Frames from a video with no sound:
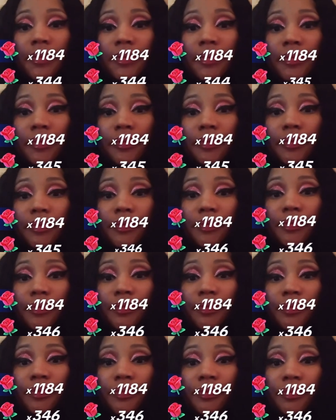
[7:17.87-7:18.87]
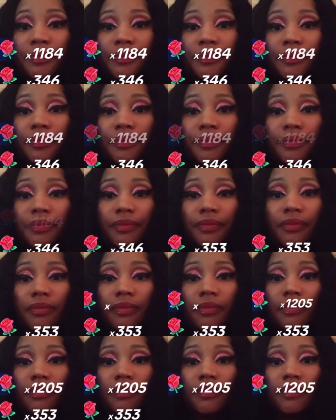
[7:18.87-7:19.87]

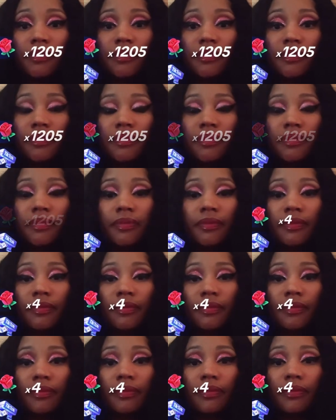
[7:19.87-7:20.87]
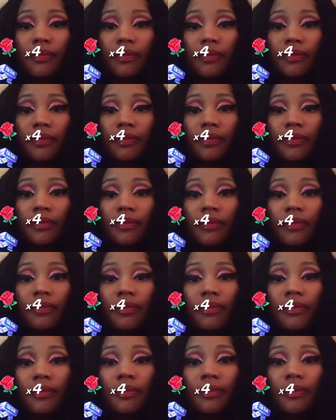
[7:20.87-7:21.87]

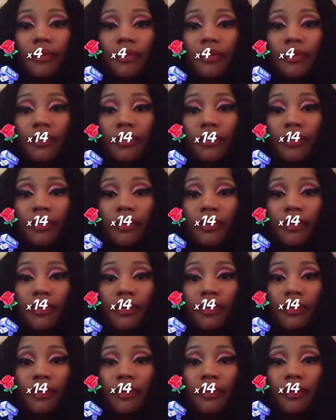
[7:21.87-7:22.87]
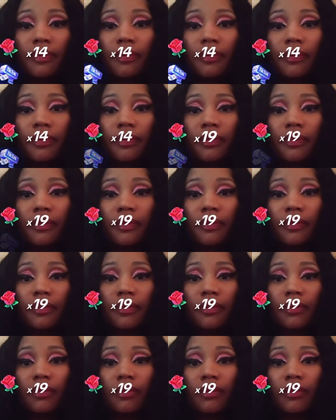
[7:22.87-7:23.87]

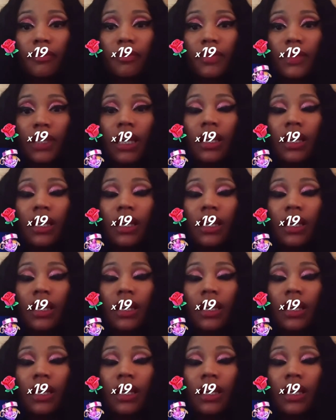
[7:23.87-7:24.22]
(silence)